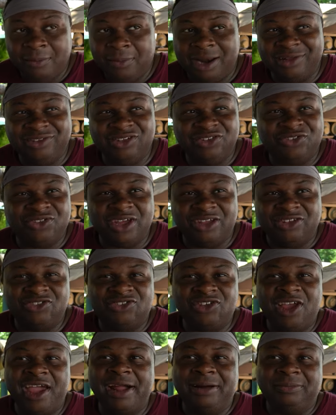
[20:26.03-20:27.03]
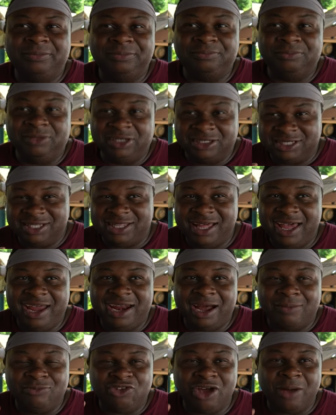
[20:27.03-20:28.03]
I just I just can't. Because of that,
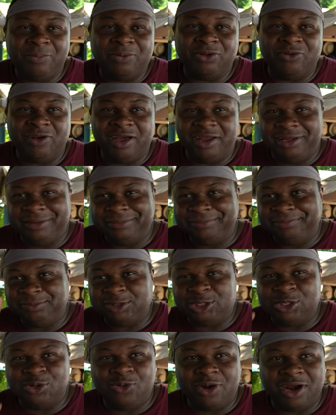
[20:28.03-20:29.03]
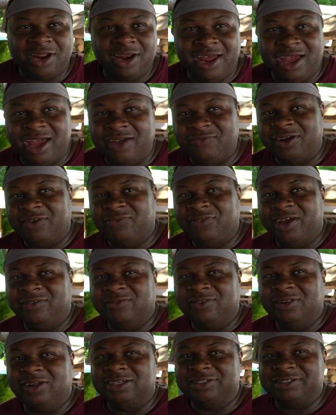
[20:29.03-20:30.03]
I'm dropping the rating to one and a half it out of five
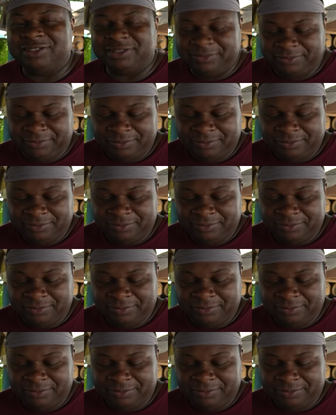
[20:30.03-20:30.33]
plus.